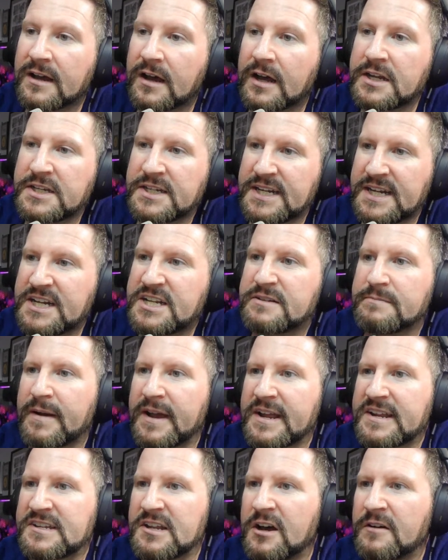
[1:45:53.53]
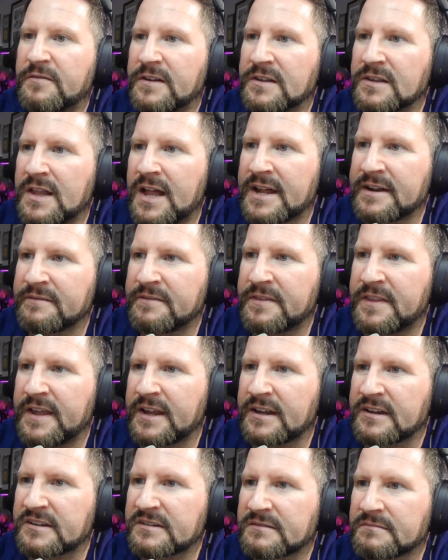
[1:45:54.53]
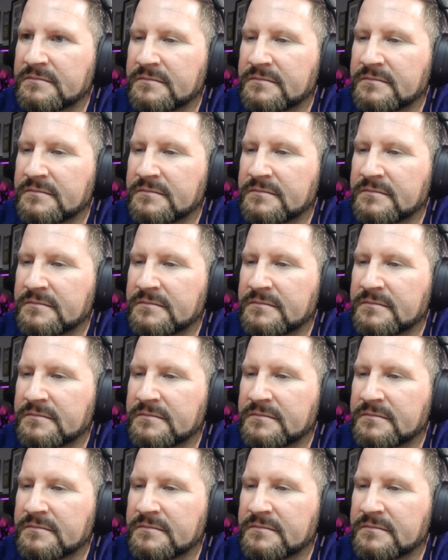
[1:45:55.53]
unteach myself a lot of things.